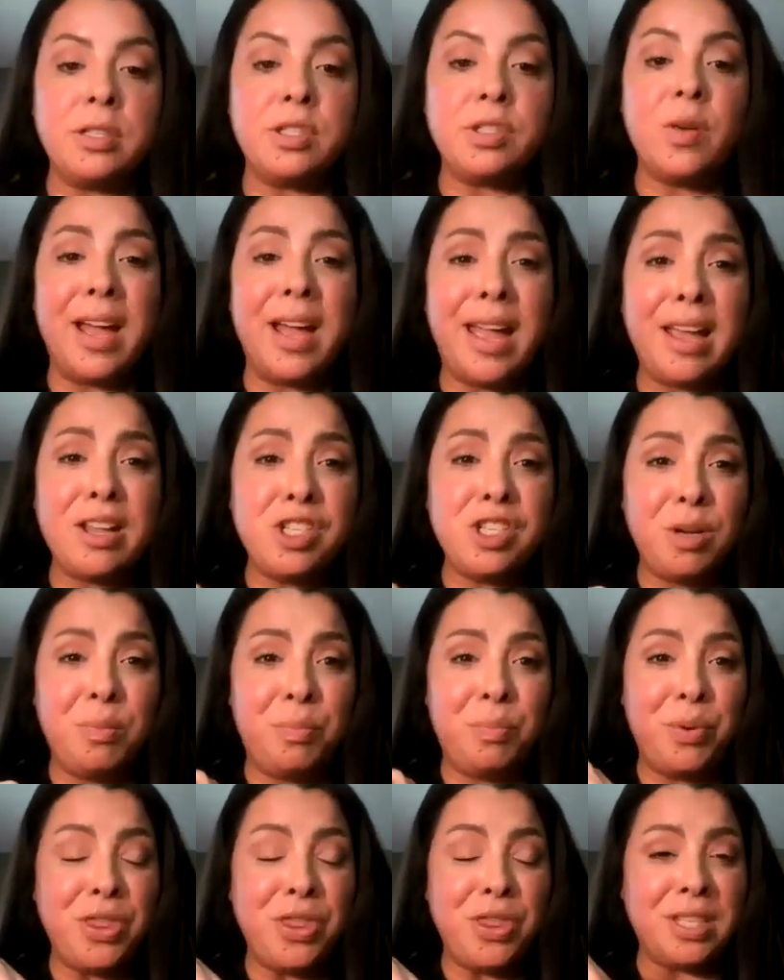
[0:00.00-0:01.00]
So I actually
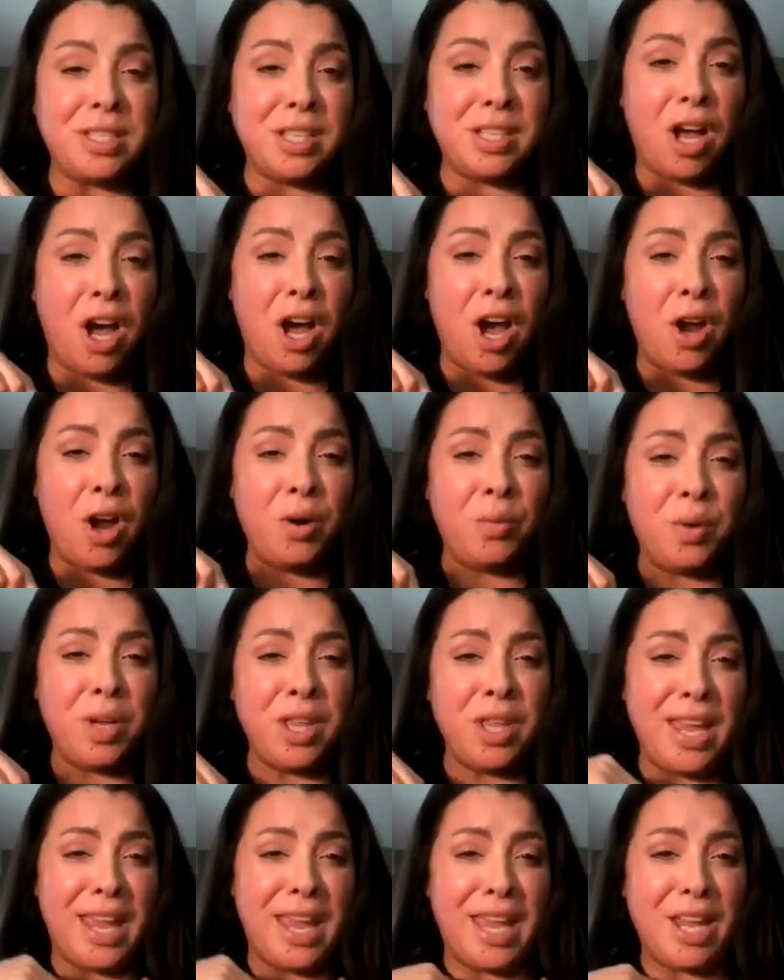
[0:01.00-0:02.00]
put this on
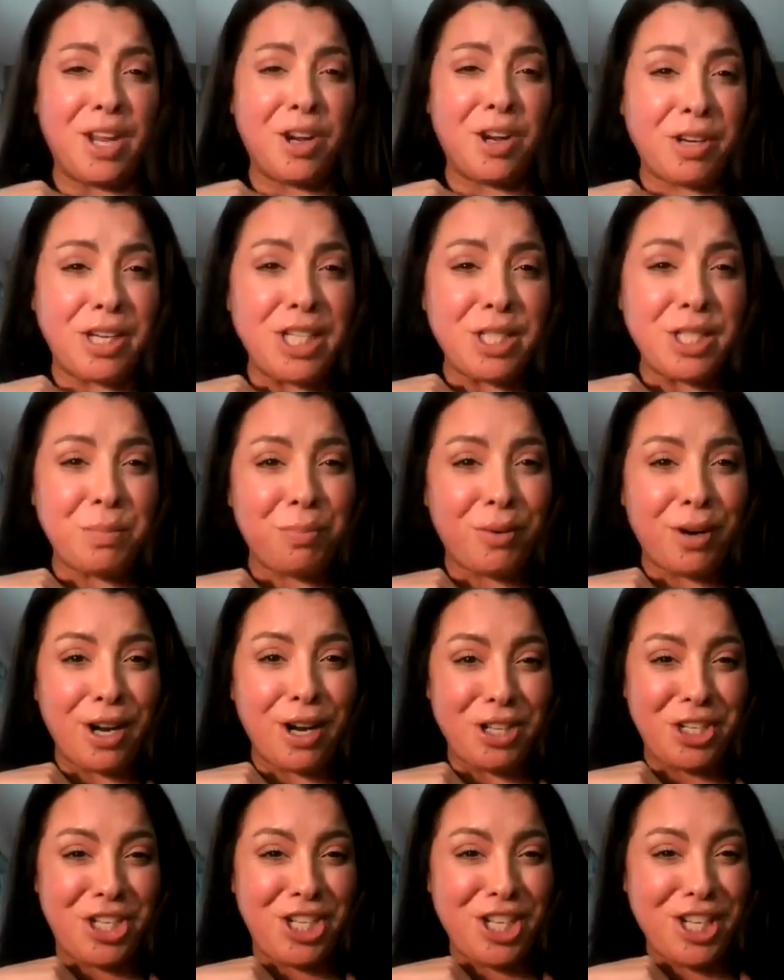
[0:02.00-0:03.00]
with a crease
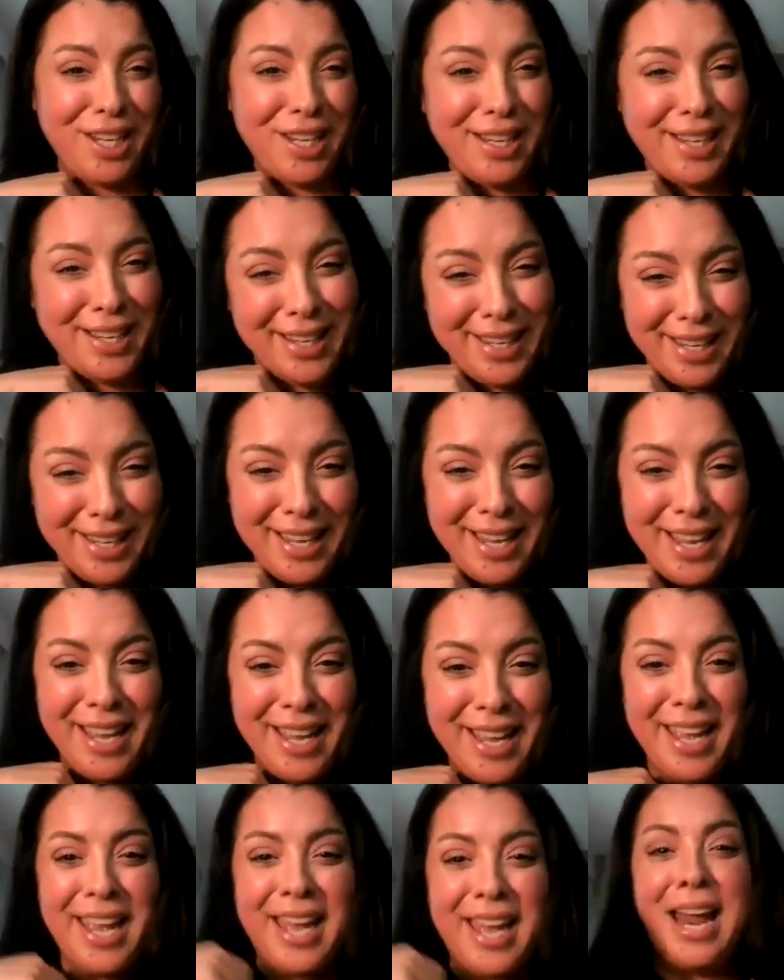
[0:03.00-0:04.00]
brush
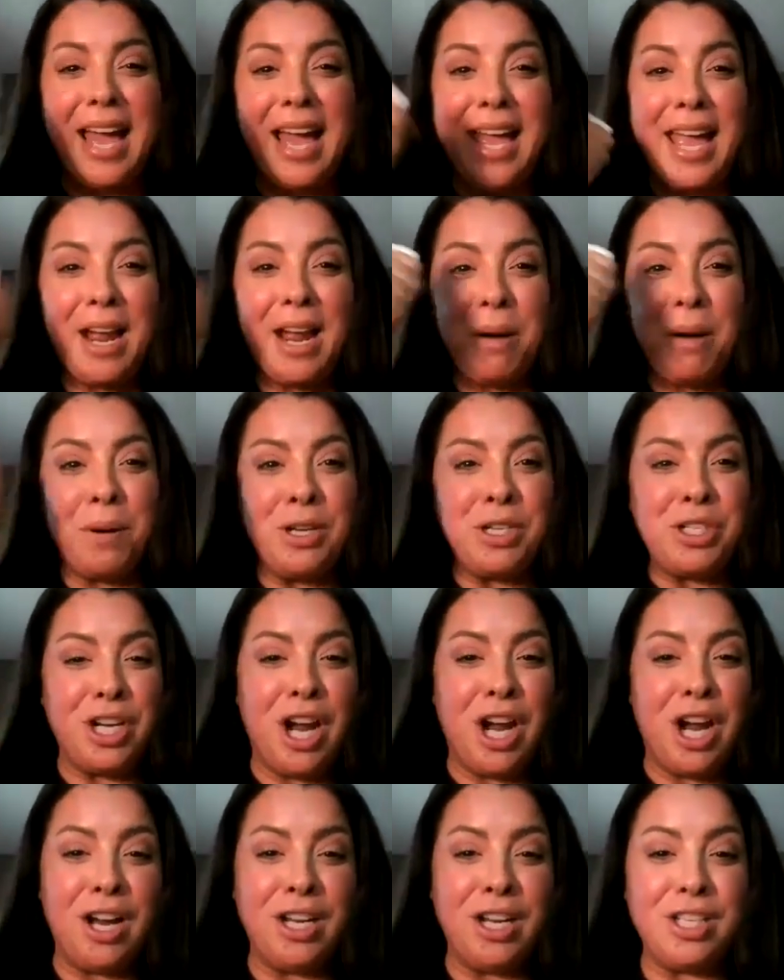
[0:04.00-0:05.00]
and I airbrush it
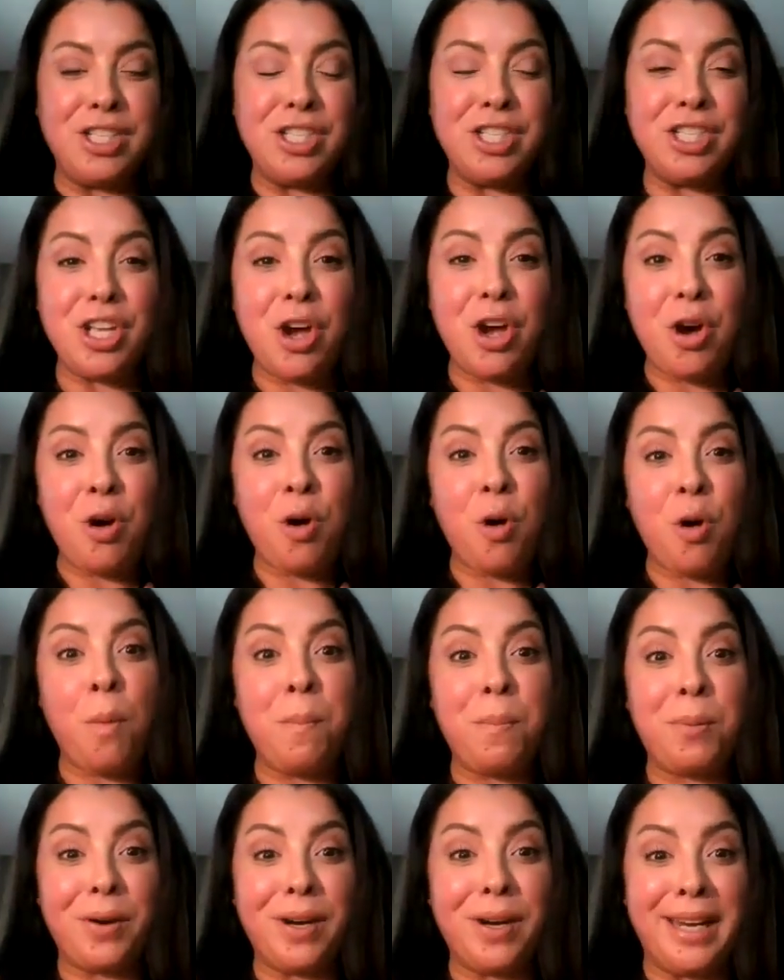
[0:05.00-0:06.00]
on. It's
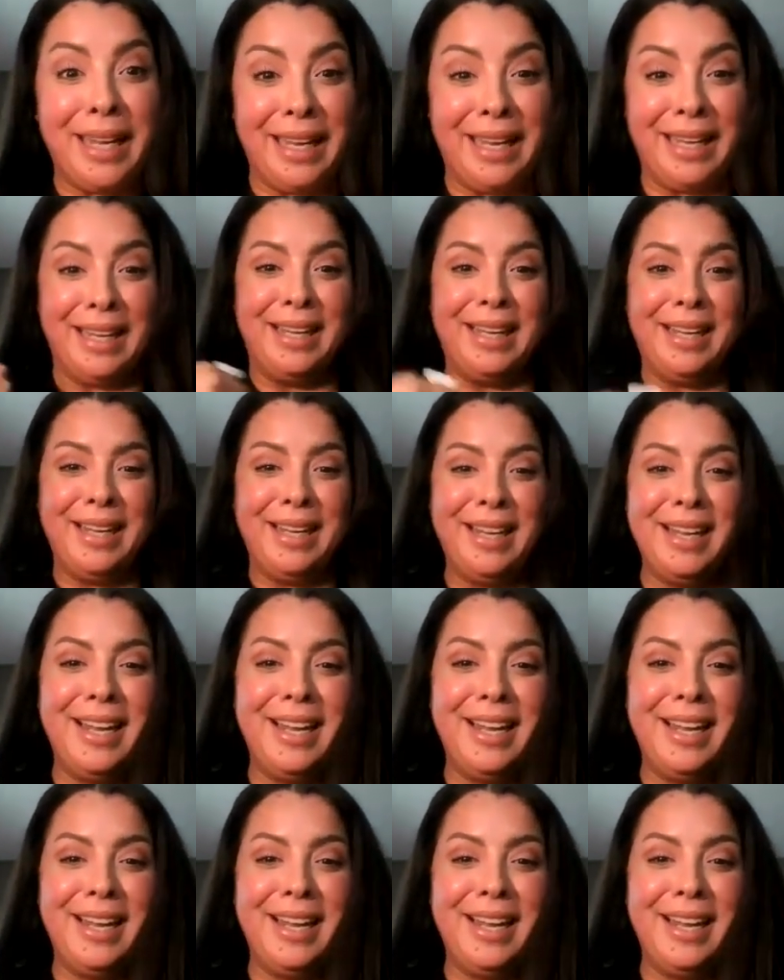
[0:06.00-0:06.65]
so pretty.